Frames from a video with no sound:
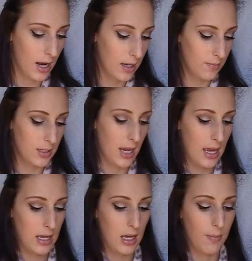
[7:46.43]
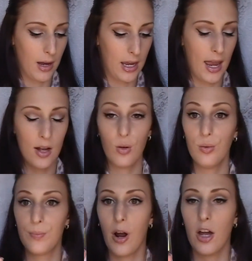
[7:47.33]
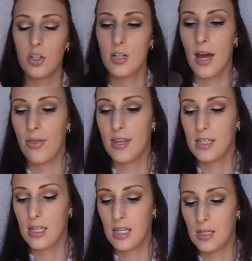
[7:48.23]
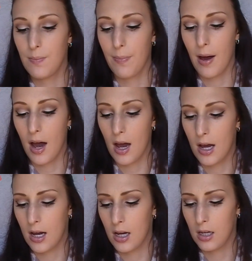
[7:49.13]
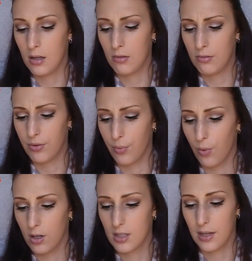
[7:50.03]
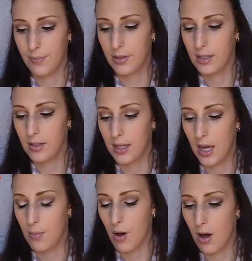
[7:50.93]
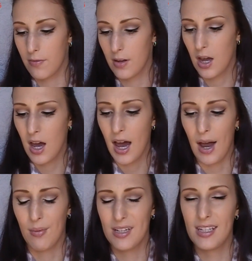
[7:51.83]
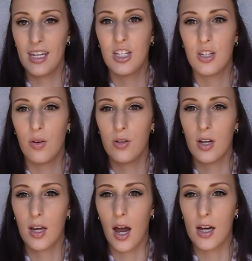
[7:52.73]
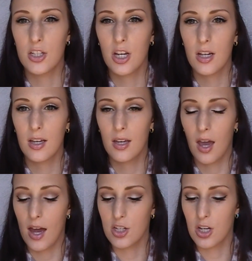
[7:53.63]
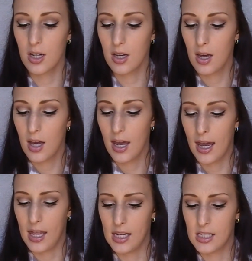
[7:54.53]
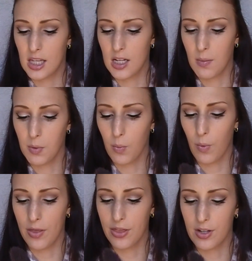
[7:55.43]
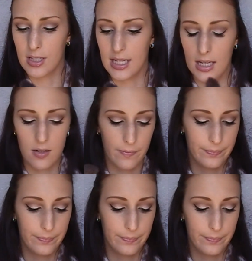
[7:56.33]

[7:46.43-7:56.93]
I am taking my angled brush. Now this is by, oh, the words completely came off. I want to say it's Sonia Kashuk, and it's the number 113.